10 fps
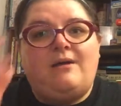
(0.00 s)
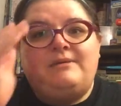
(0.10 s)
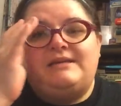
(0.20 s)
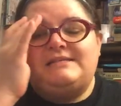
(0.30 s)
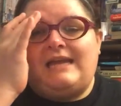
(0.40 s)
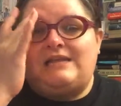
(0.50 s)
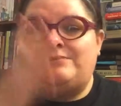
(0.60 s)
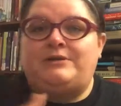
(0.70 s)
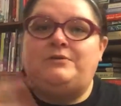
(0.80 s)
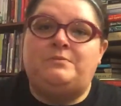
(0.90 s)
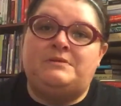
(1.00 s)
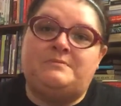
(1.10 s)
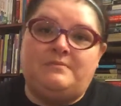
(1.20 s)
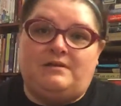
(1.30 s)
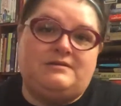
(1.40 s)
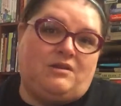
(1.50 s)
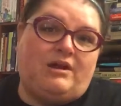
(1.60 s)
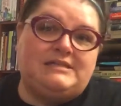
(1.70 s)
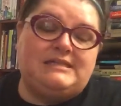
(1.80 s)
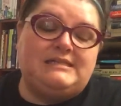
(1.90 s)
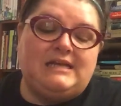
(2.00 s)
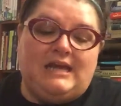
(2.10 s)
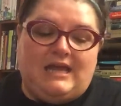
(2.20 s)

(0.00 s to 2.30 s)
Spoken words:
because he had to recoup his losses.